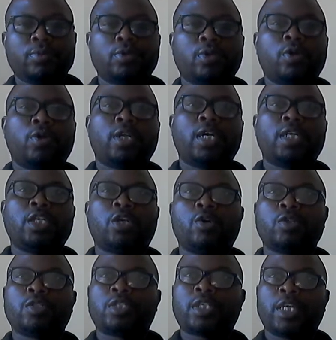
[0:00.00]
under the
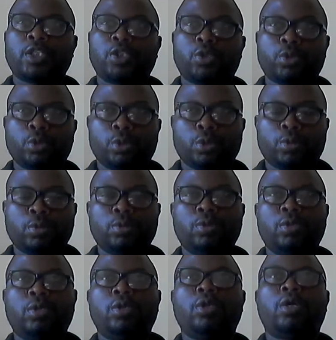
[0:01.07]
course title
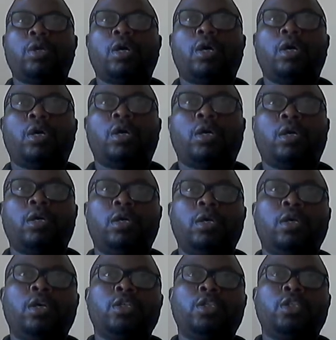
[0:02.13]
uh,
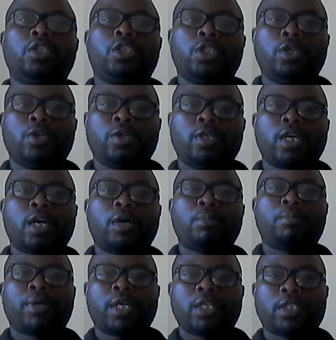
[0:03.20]
The Theory and
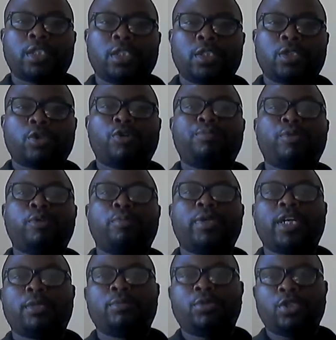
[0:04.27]
Practice of Public
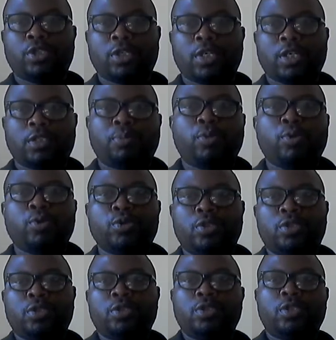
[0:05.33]
Administration, that's post
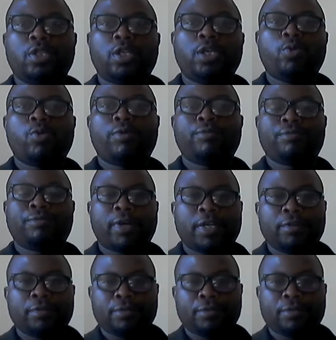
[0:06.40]
315.